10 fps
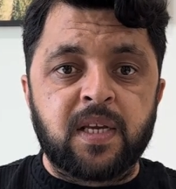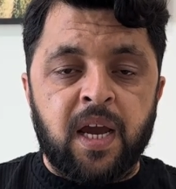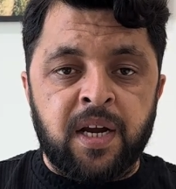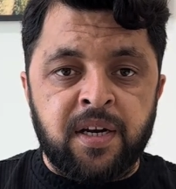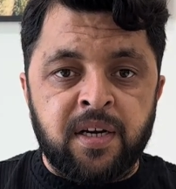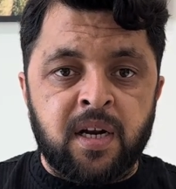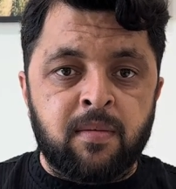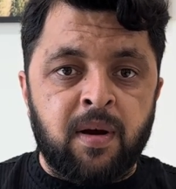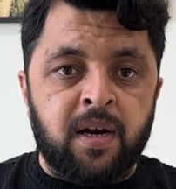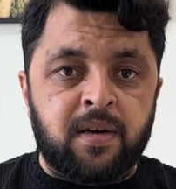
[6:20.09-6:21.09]

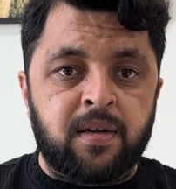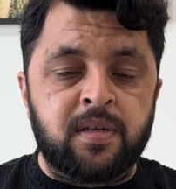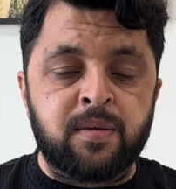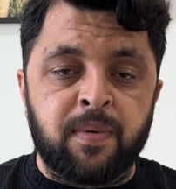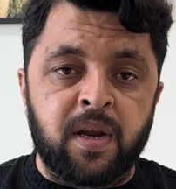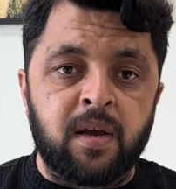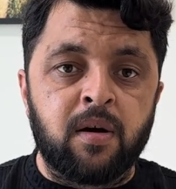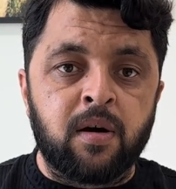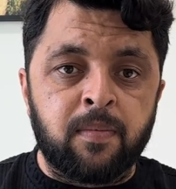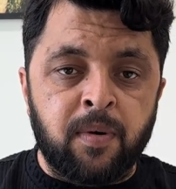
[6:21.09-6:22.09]
anti-termite spray
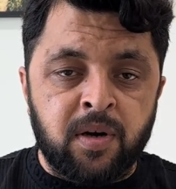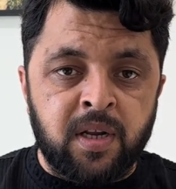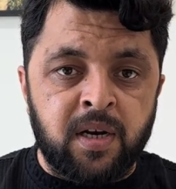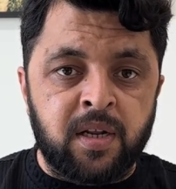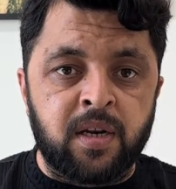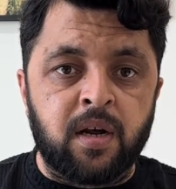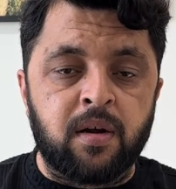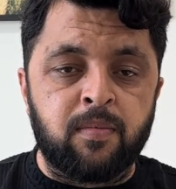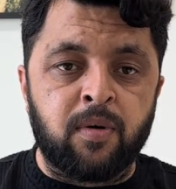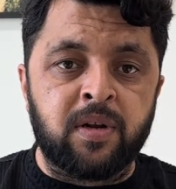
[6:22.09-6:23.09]
for that area
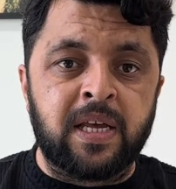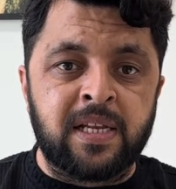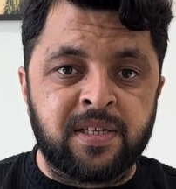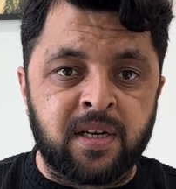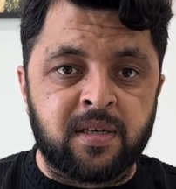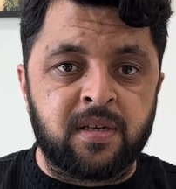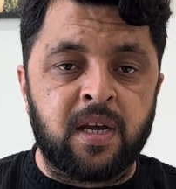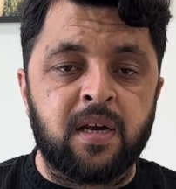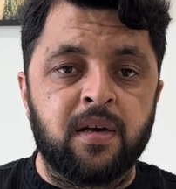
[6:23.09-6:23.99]
for the insects.